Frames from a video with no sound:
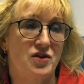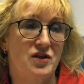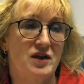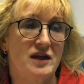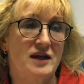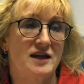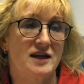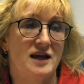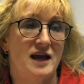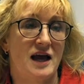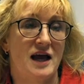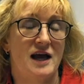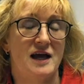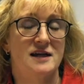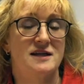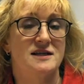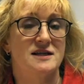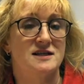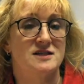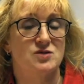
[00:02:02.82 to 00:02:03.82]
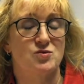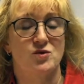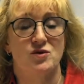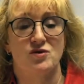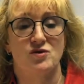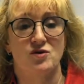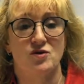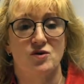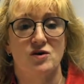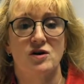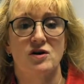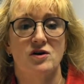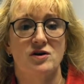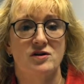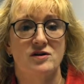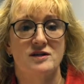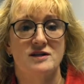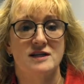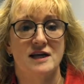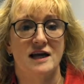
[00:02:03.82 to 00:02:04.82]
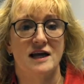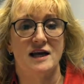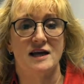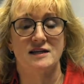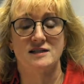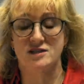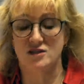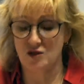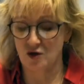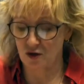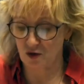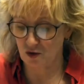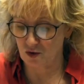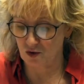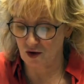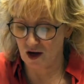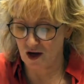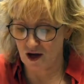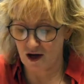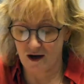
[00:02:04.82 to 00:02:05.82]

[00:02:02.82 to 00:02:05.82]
thing, and it's with you a lot of the day. So